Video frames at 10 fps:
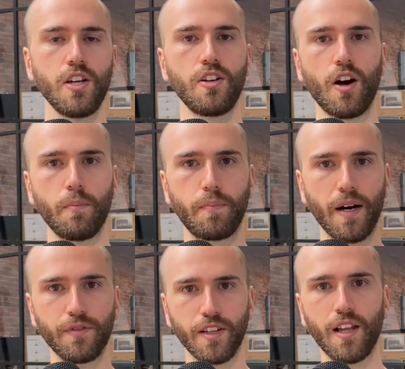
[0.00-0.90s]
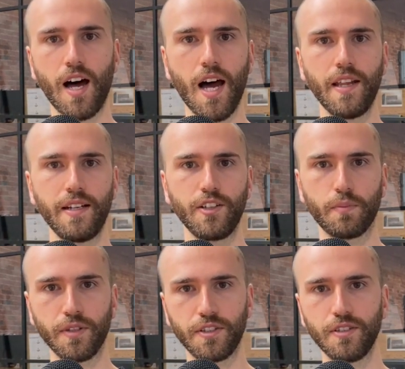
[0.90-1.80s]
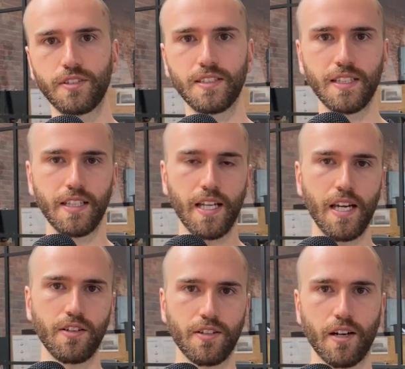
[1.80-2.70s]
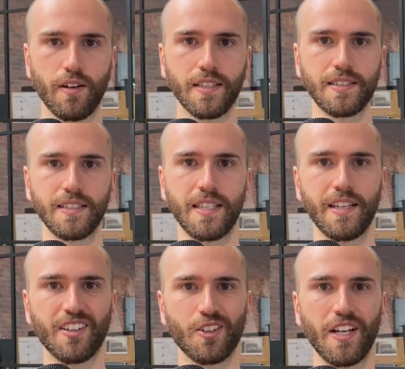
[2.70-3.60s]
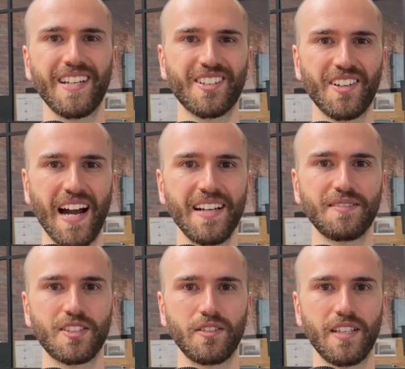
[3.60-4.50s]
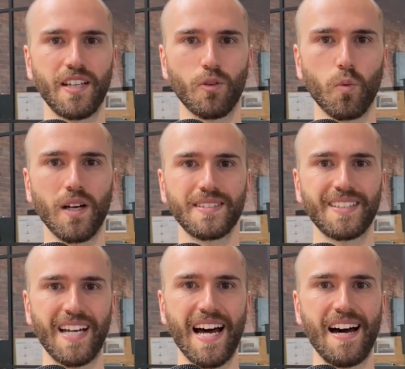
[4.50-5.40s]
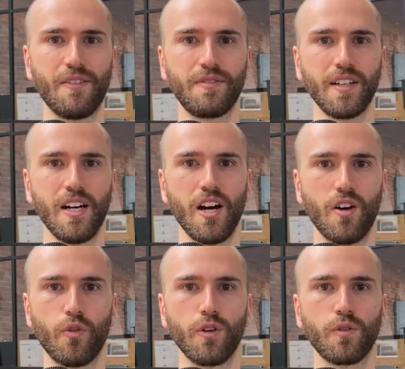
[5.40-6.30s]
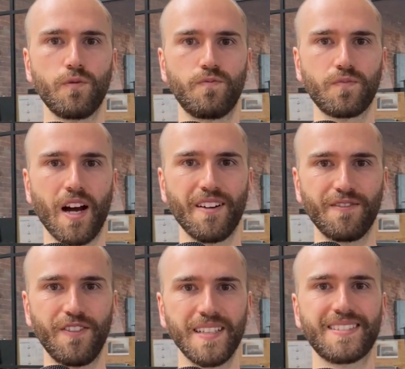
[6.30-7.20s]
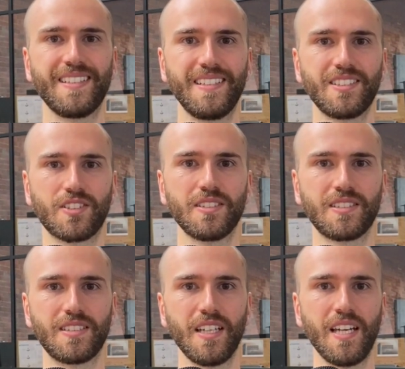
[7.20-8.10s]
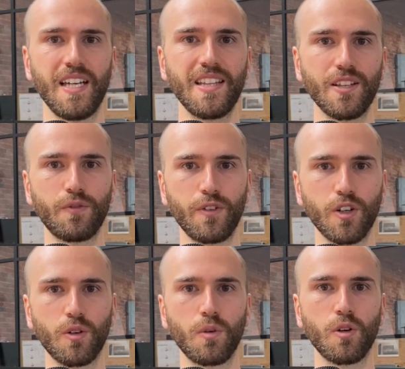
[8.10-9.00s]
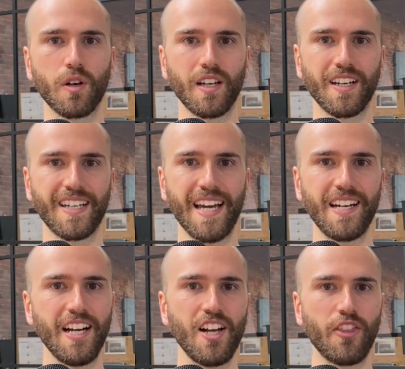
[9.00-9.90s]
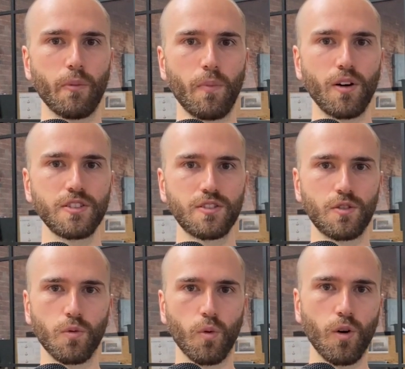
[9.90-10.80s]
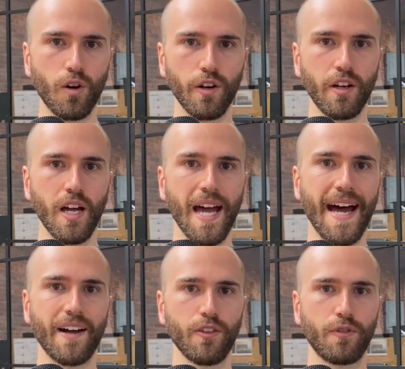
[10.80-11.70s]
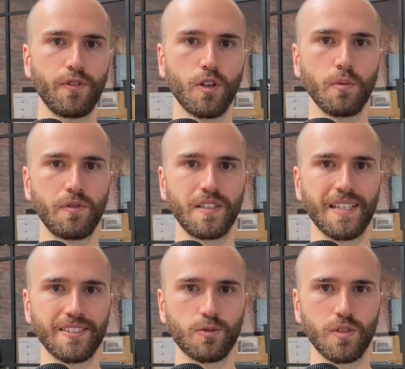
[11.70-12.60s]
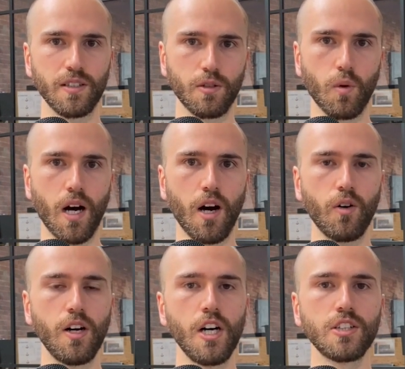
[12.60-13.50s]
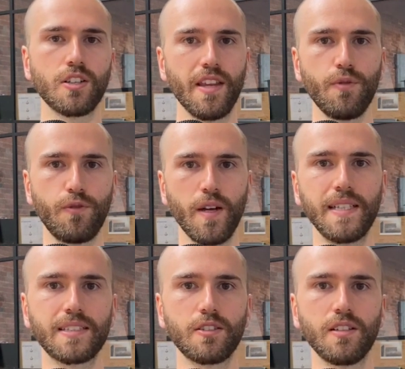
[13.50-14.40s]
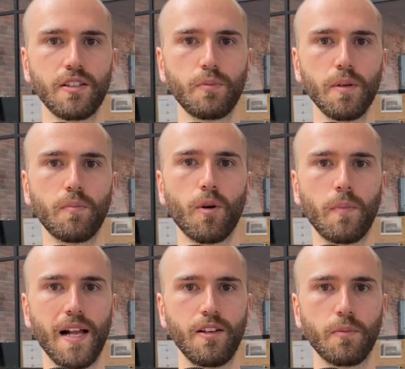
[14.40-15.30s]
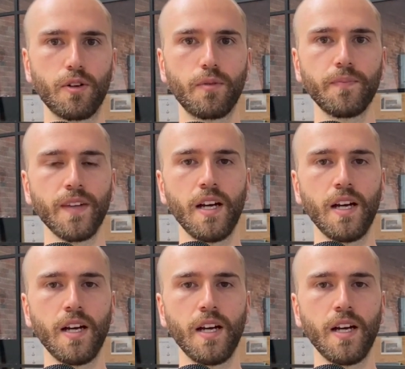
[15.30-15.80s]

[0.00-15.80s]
You know, above the line, your producers in there, your directors in there, the key creatives are in there, the ones that have a real kind of vested interest in the film, who are going to get the most reward out of the film if it does really well. So their fees are a little bit more malleable.